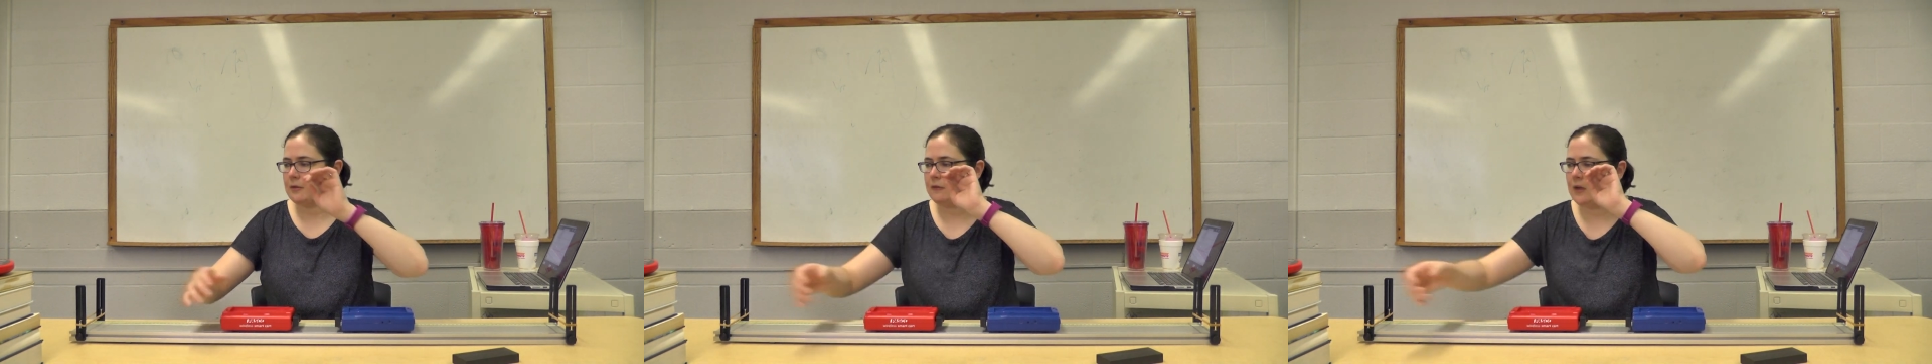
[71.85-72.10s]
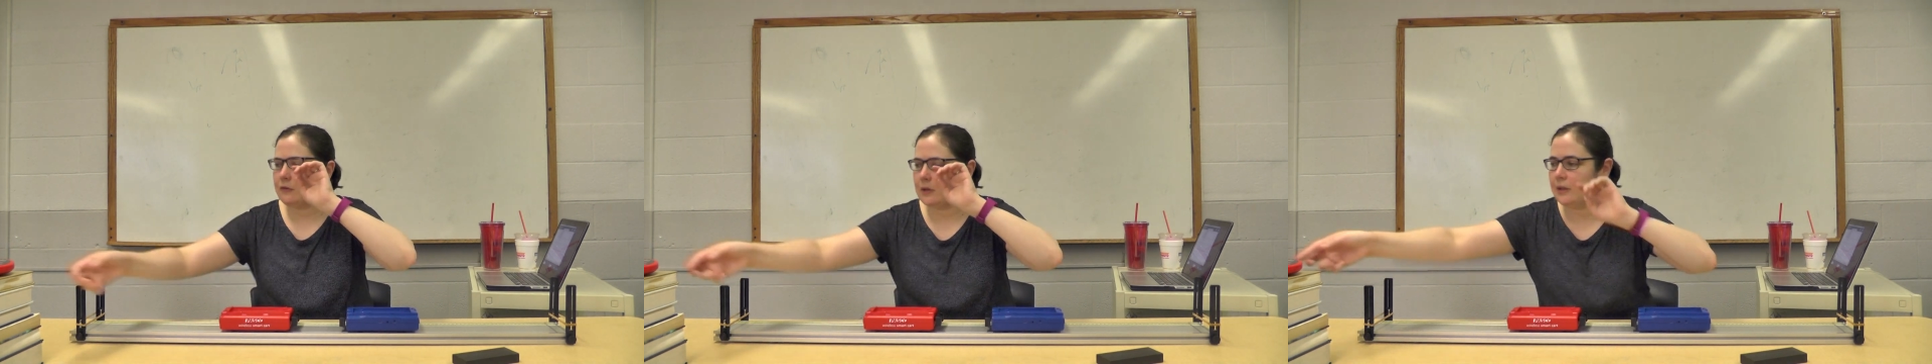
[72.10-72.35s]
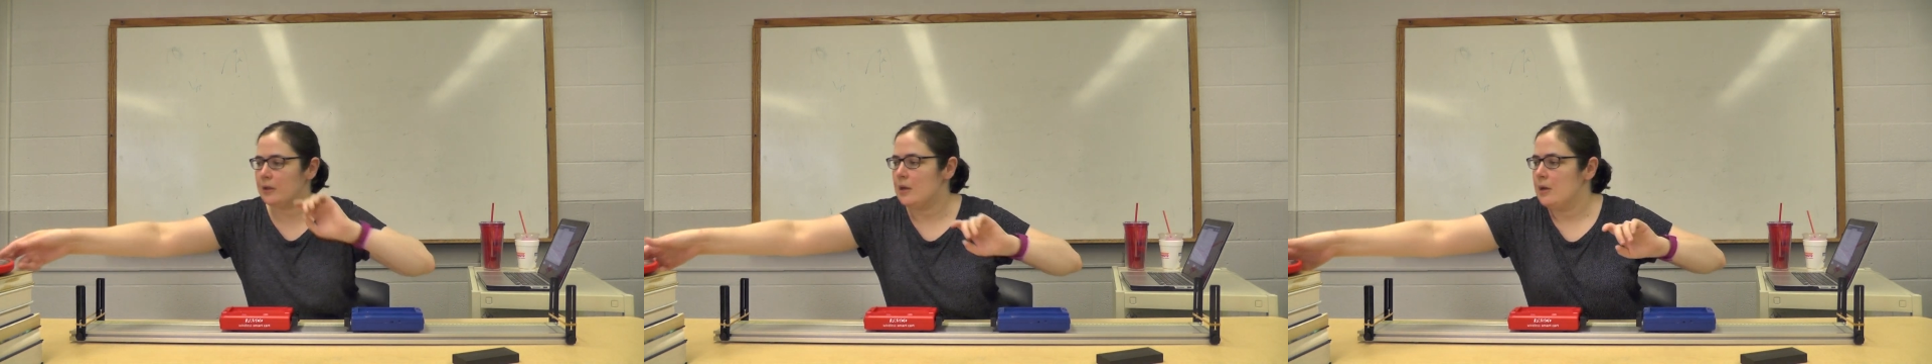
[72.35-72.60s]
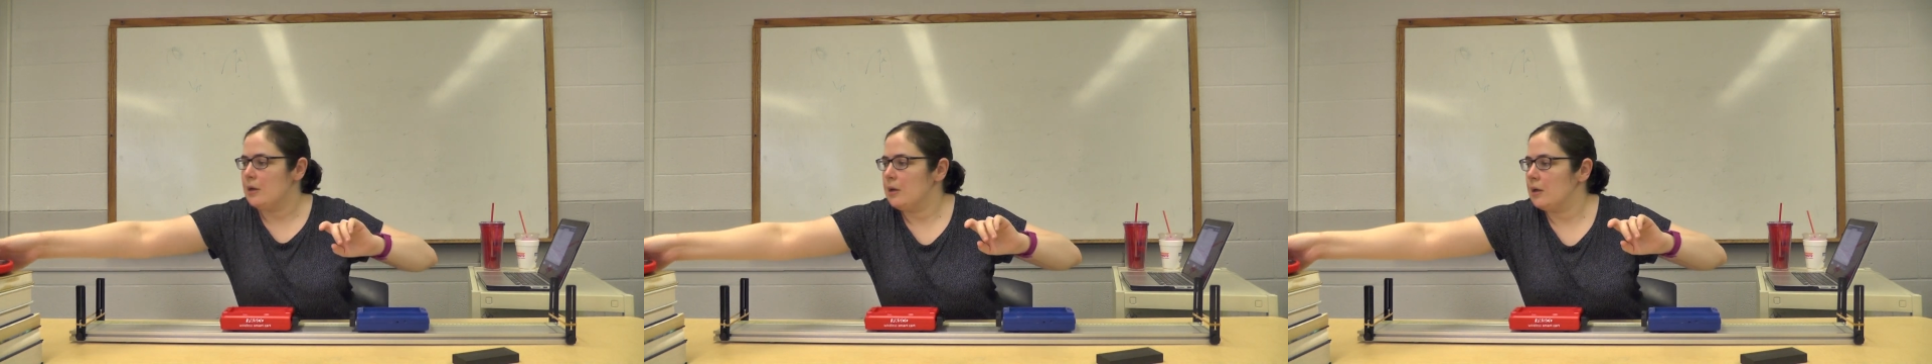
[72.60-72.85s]
favorite.
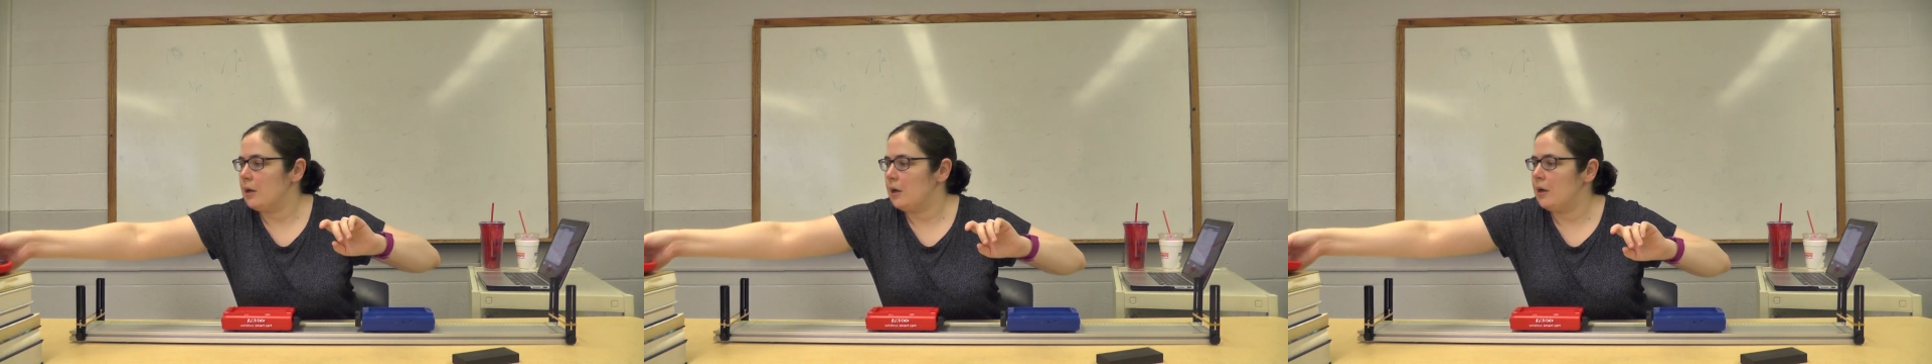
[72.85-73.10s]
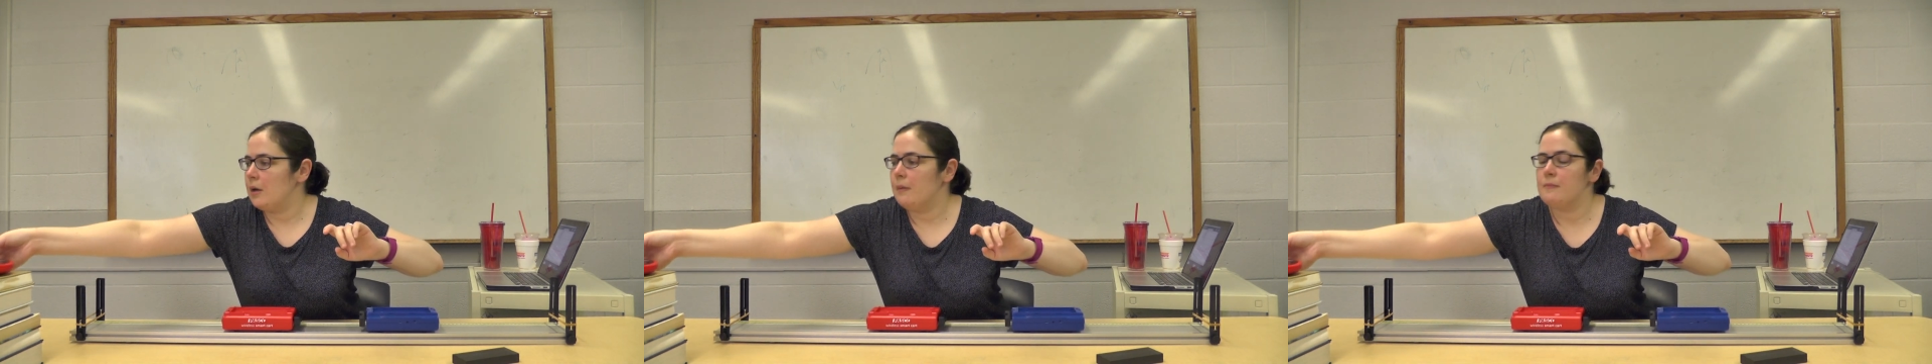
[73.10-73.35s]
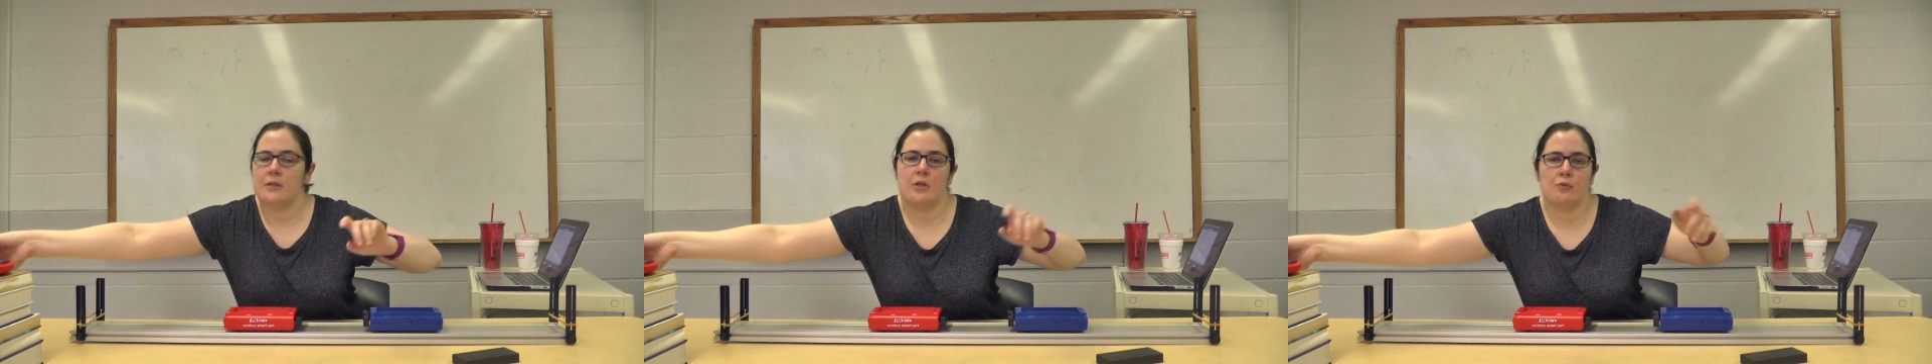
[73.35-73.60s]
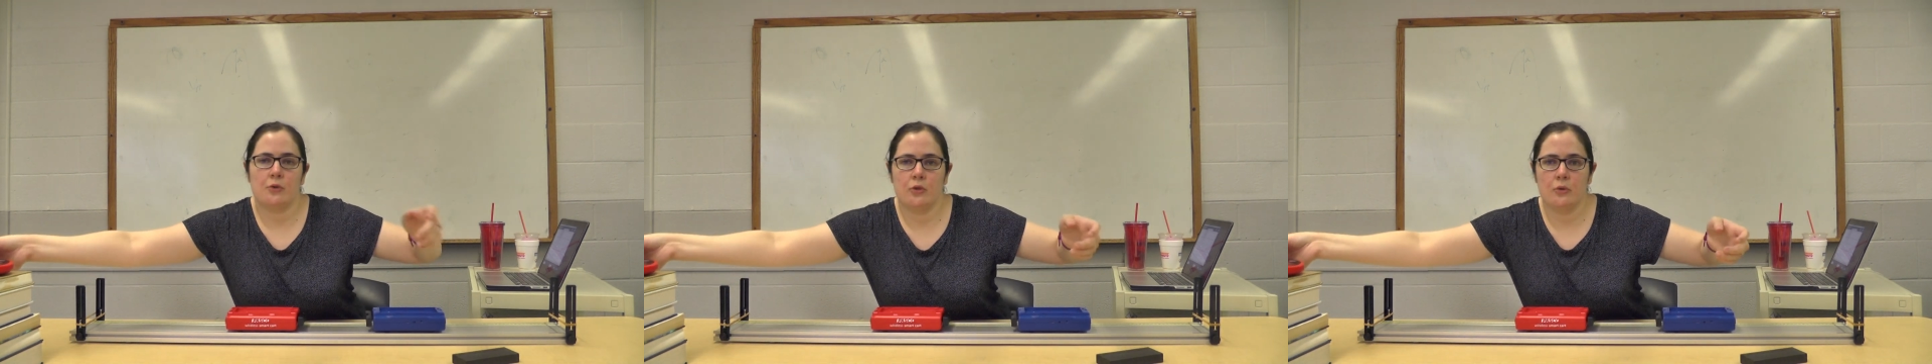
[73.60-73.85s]

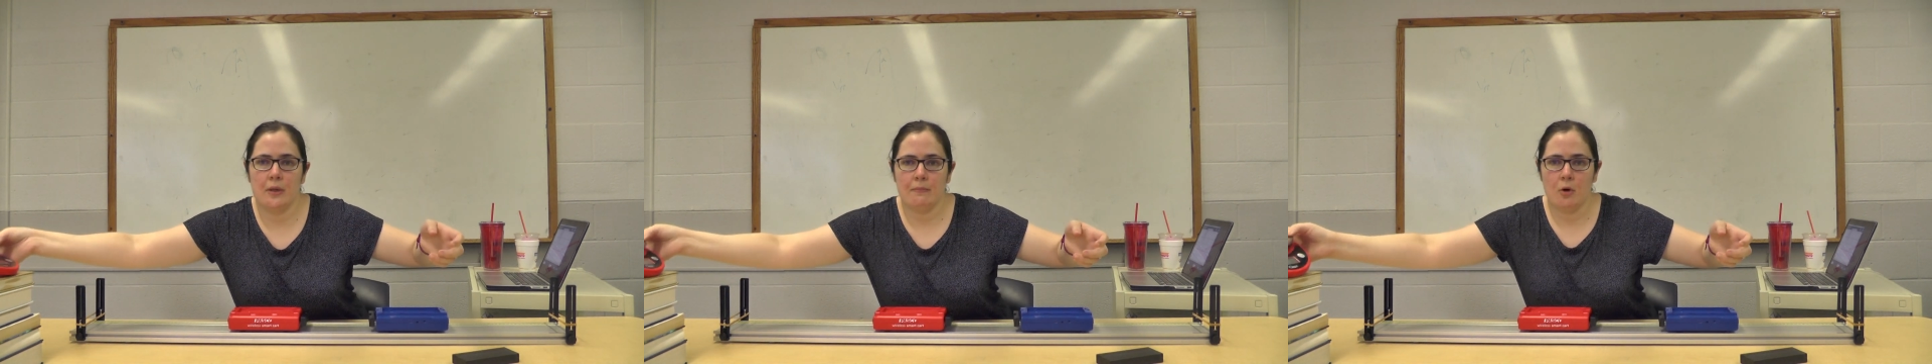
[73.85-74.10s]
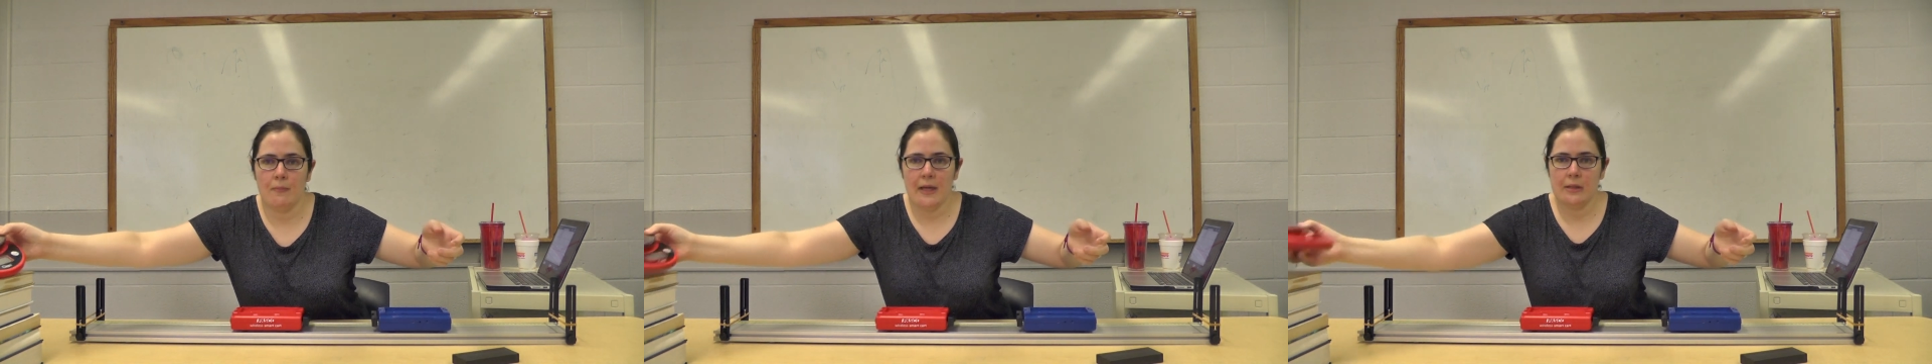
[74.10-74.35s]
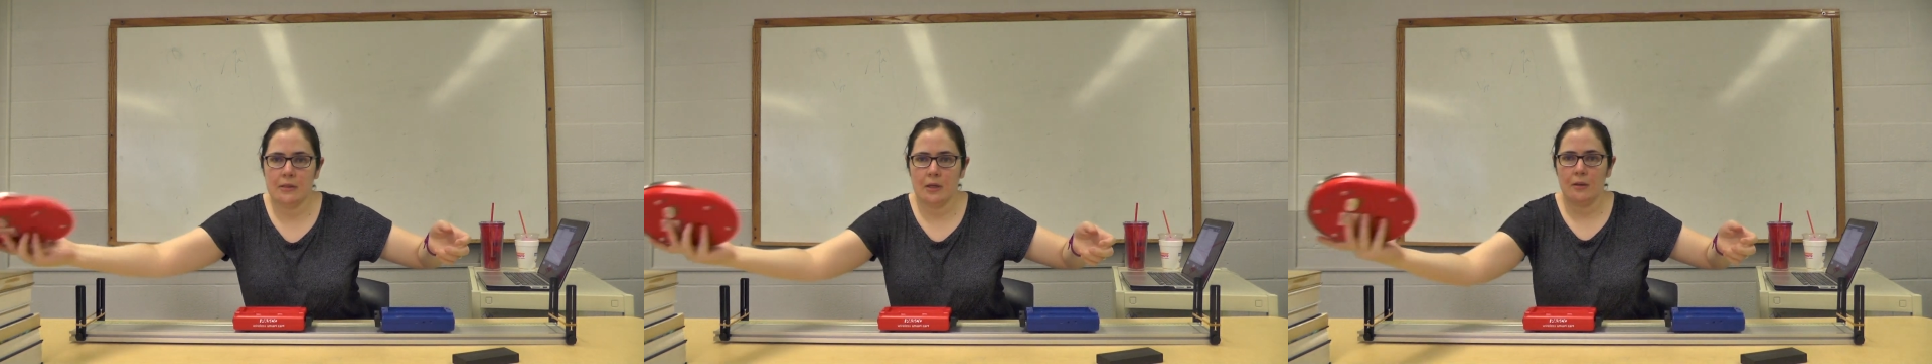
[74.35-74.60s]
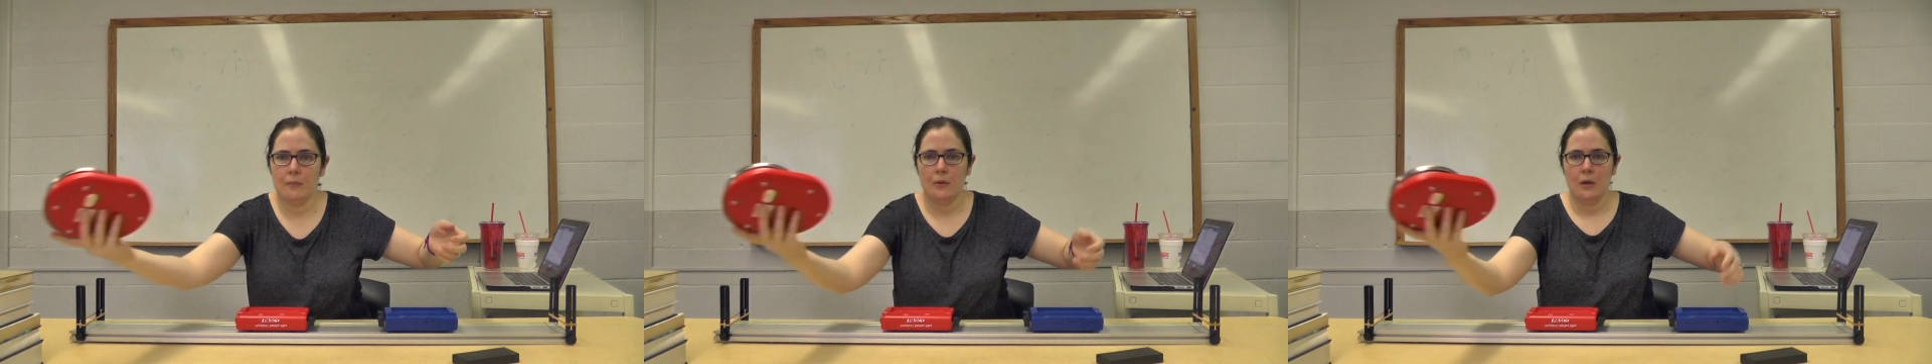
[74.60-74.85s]
Since we're doing
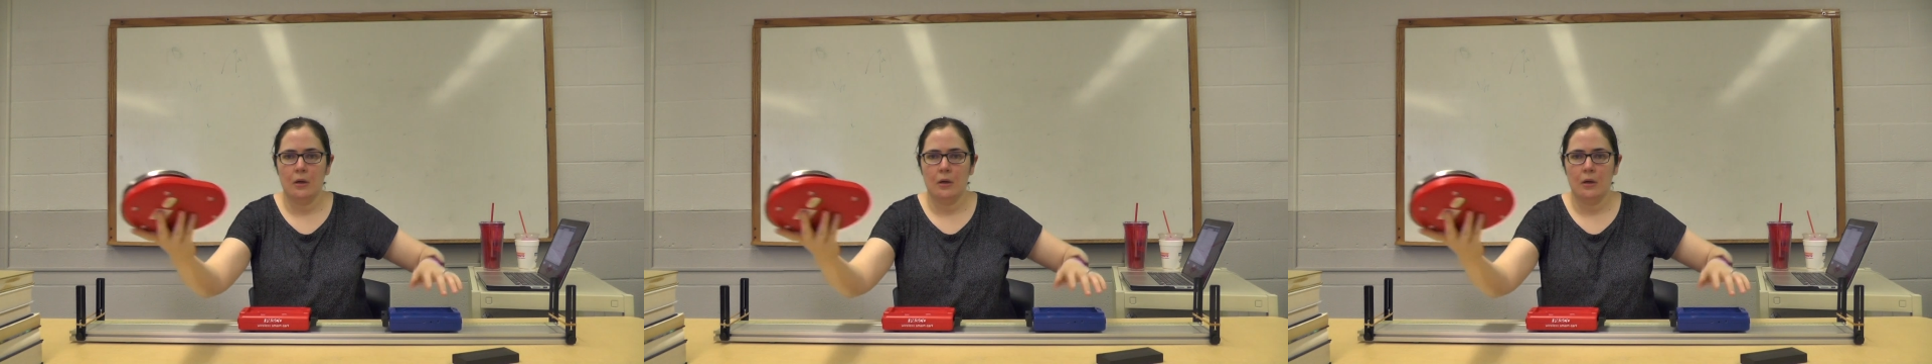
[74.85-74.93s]
momentum,